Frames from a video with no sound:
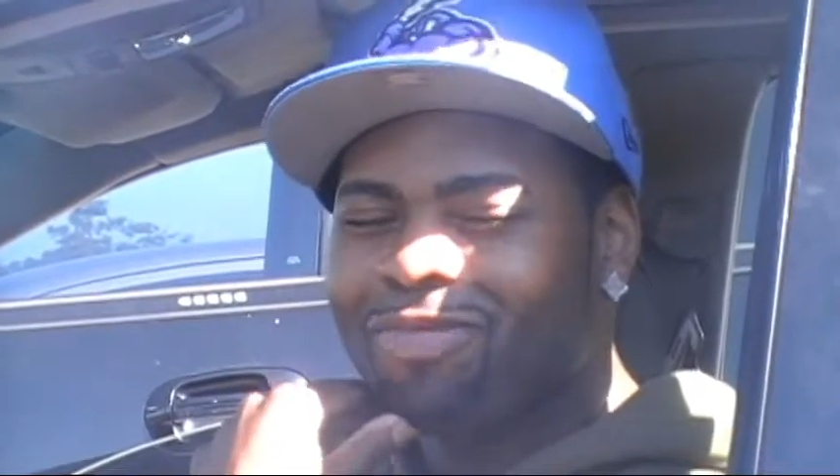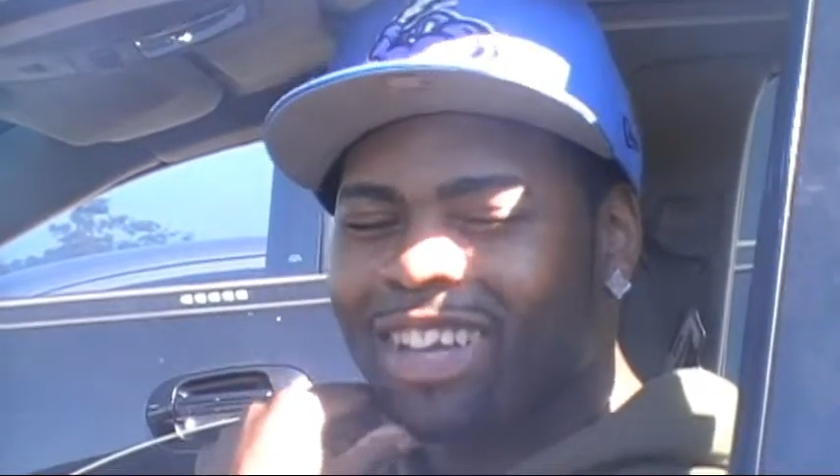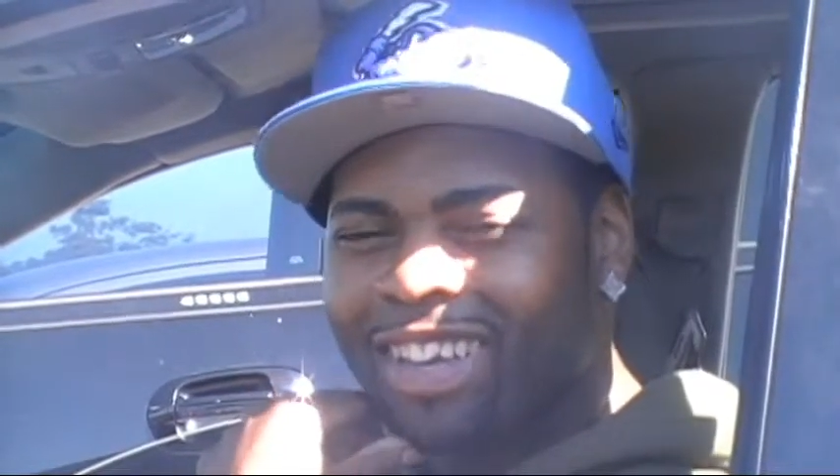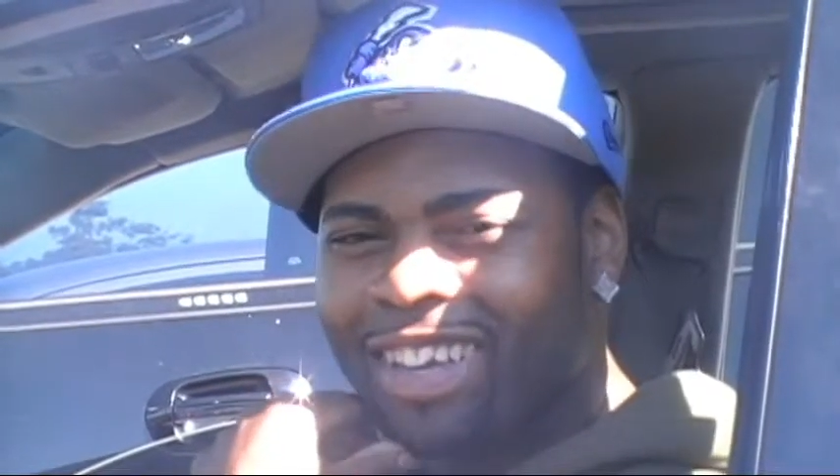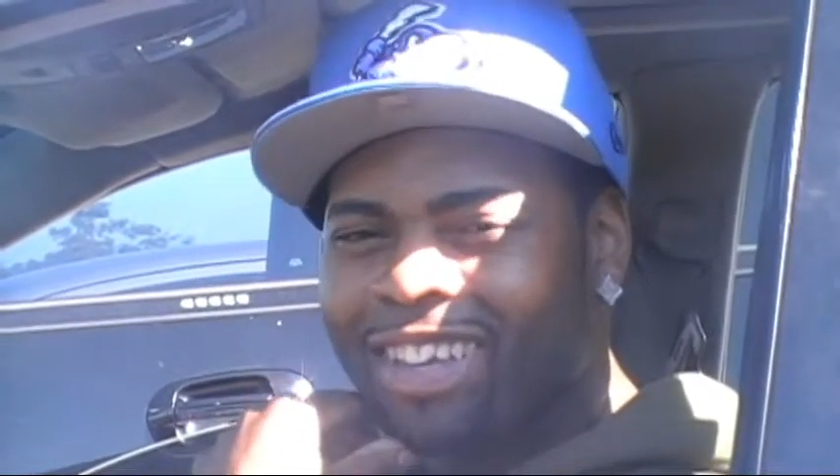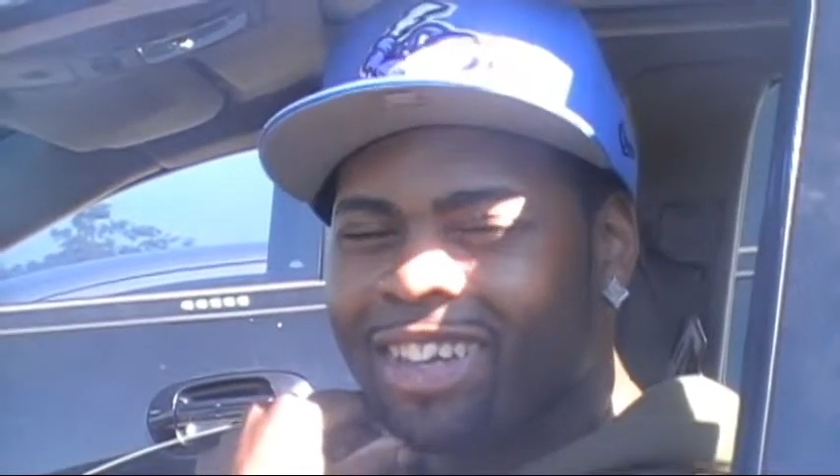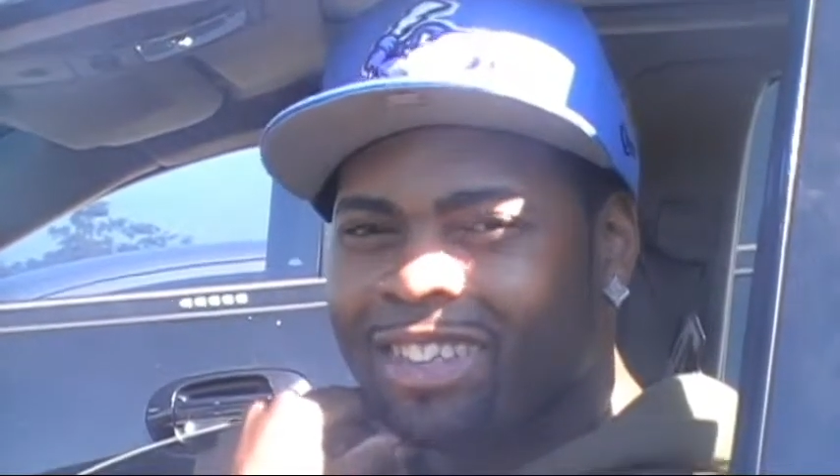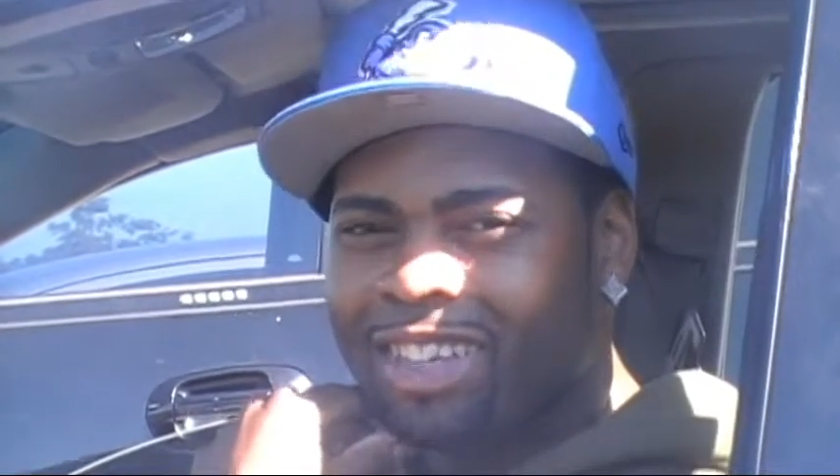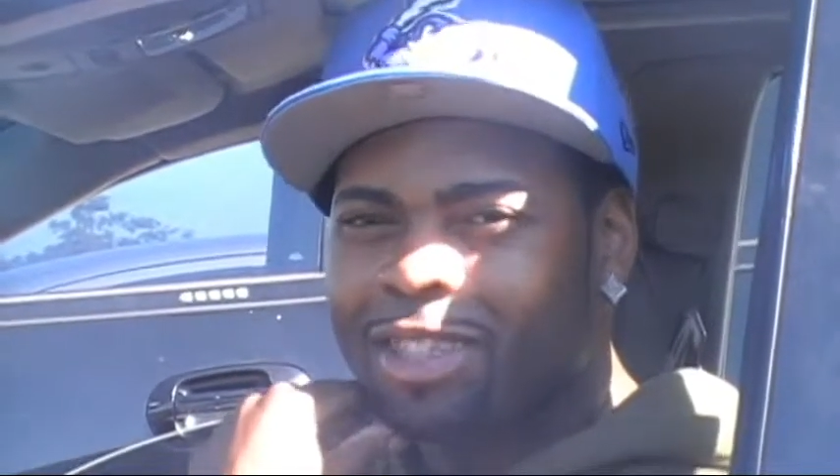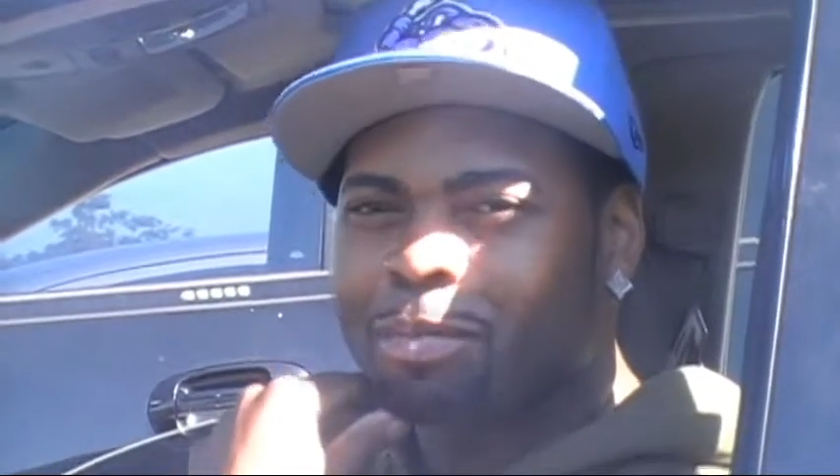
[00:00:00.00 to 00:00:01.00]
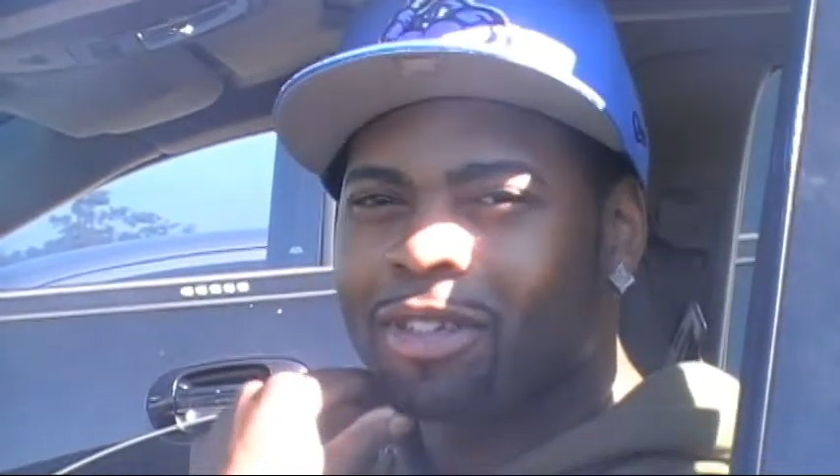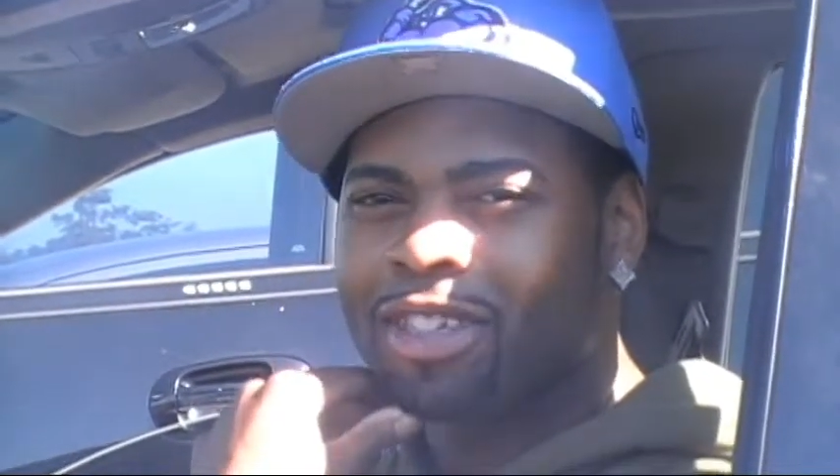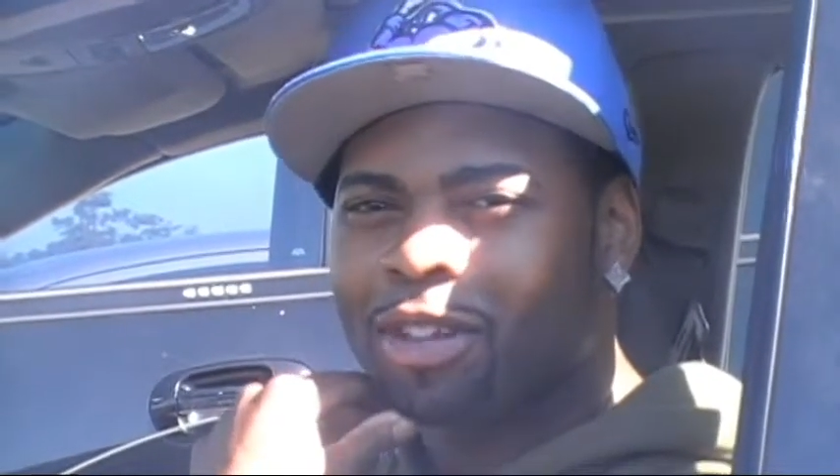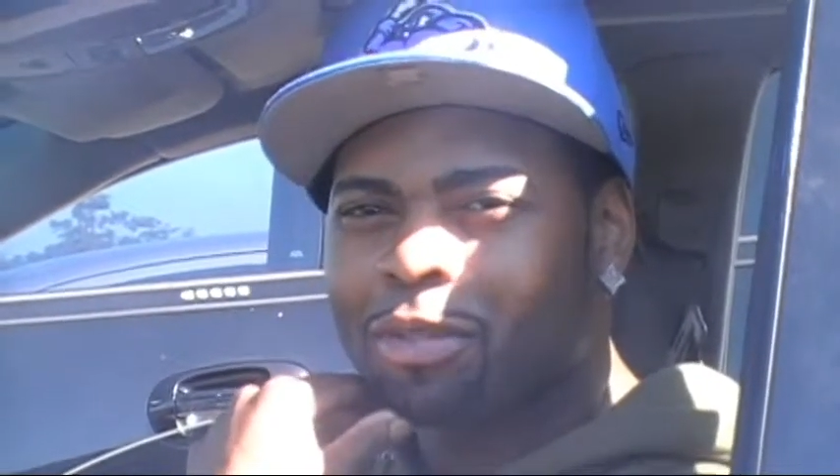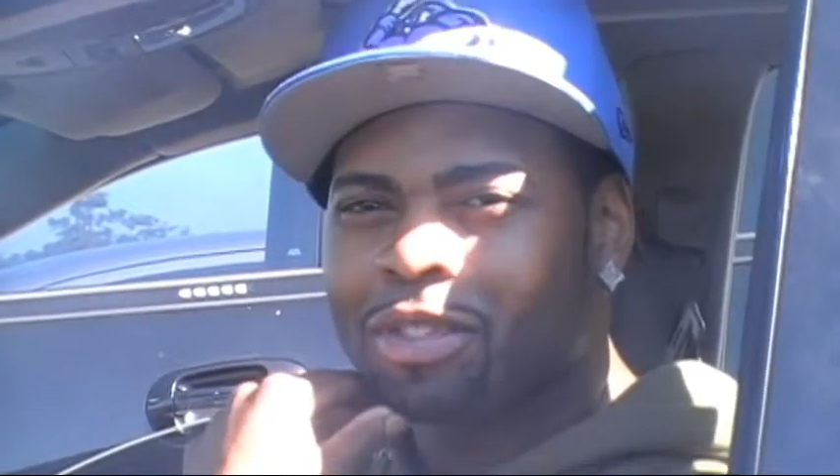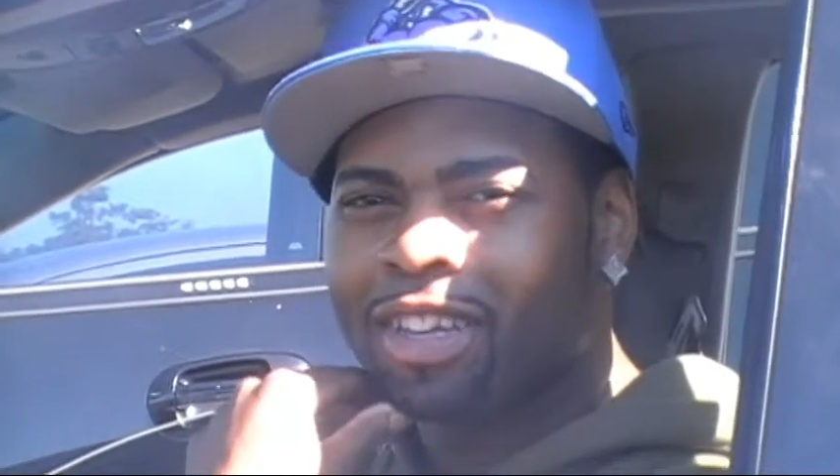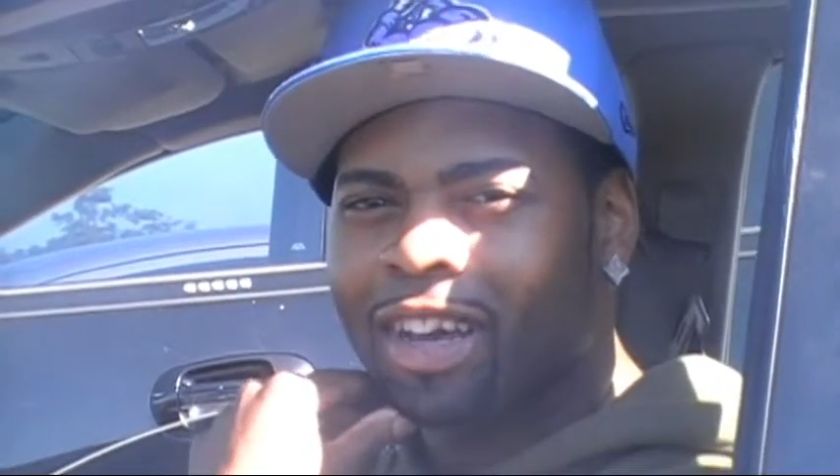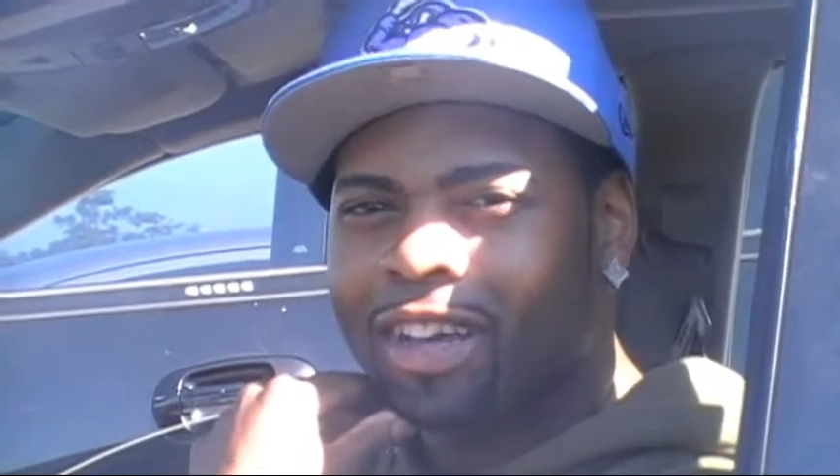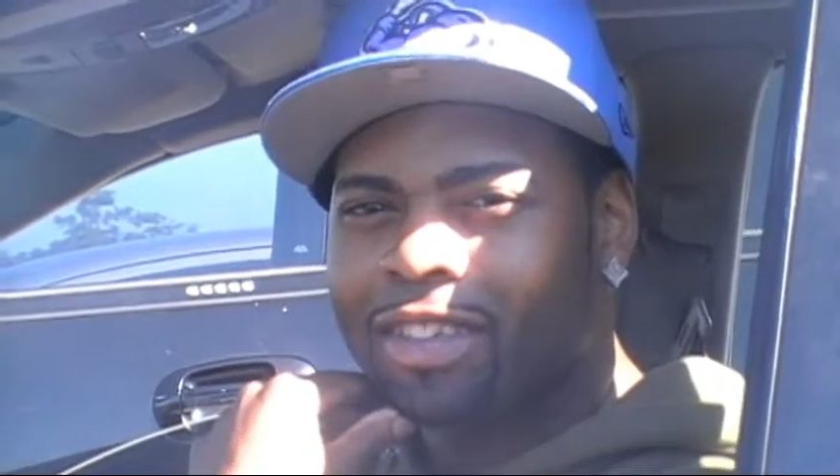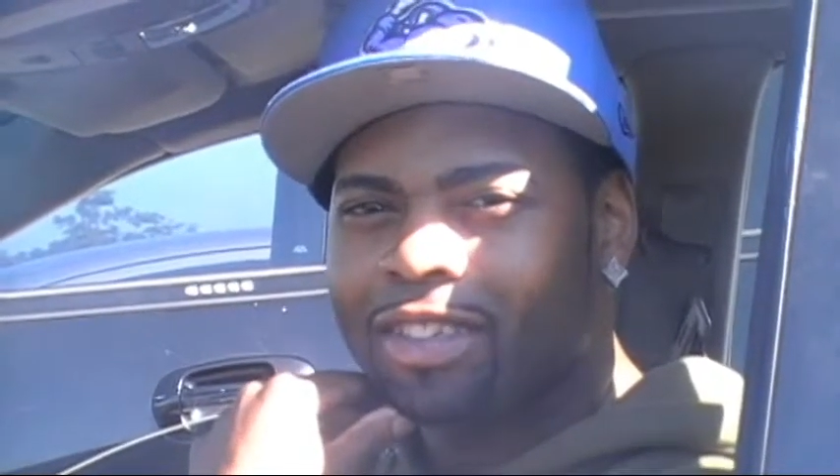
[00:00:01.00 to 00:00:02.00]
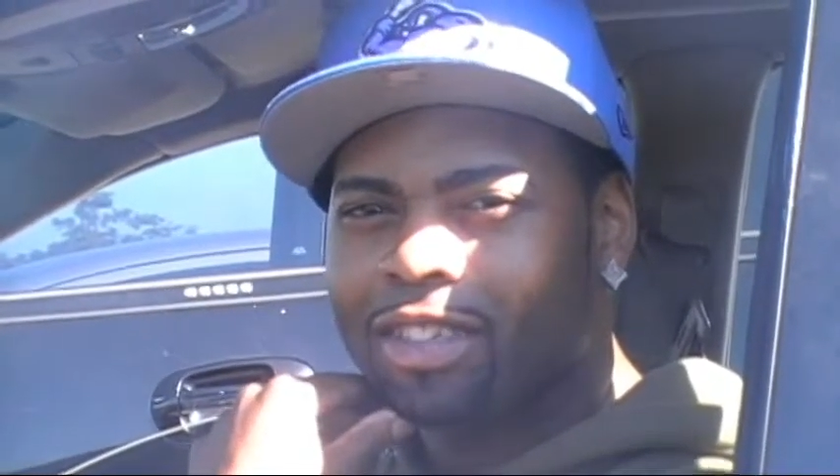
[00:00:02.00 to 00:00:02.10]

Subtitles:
it's pretty close to that.